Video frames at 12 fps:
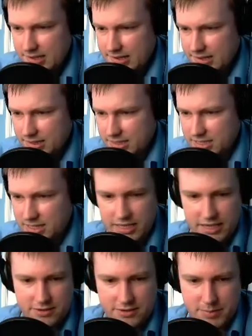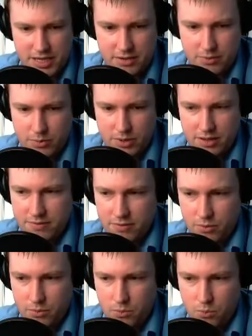This leaves me with
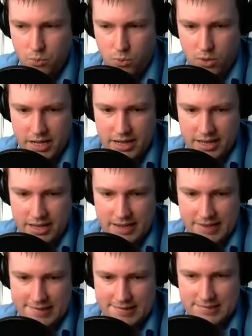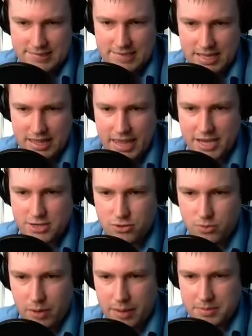1 extra
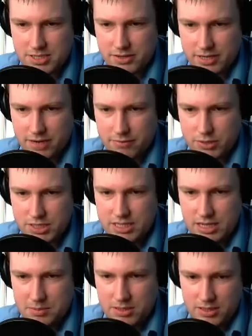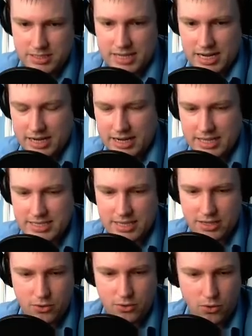weapon, so I can go for a double telekinetic,
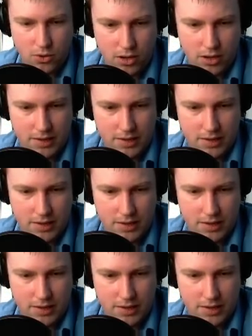or...